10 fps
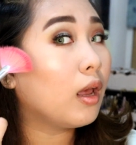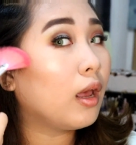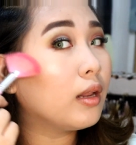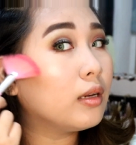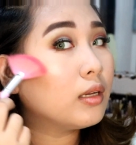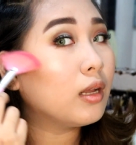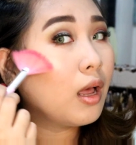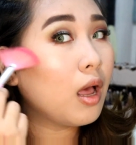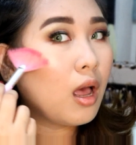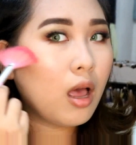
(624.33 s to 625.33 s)
and
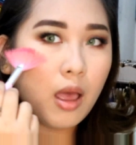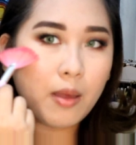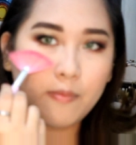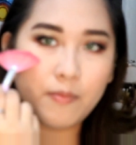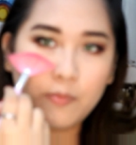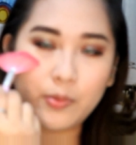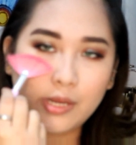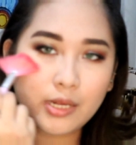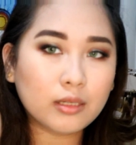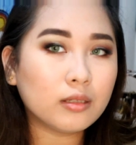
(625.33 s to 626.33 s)

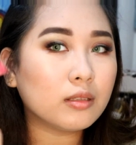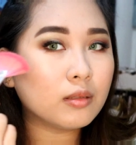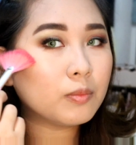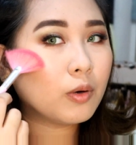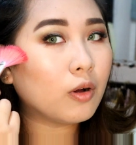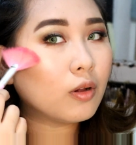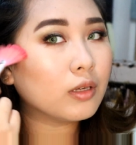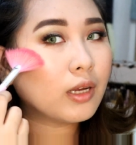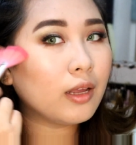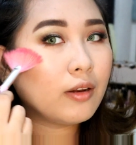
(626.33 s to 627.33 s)

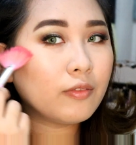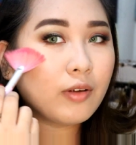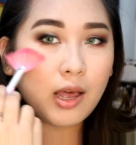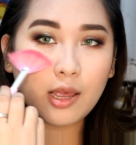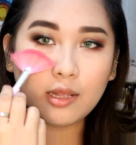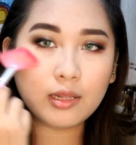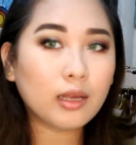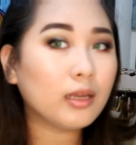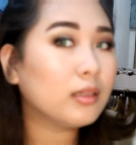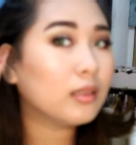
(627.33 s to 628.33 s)
buildable kind of
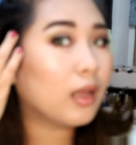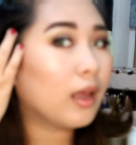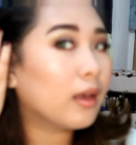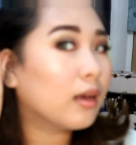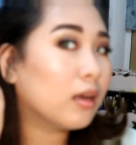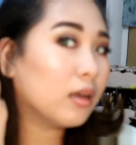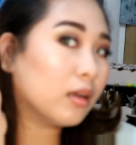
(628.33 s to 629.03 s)
highlight. Like,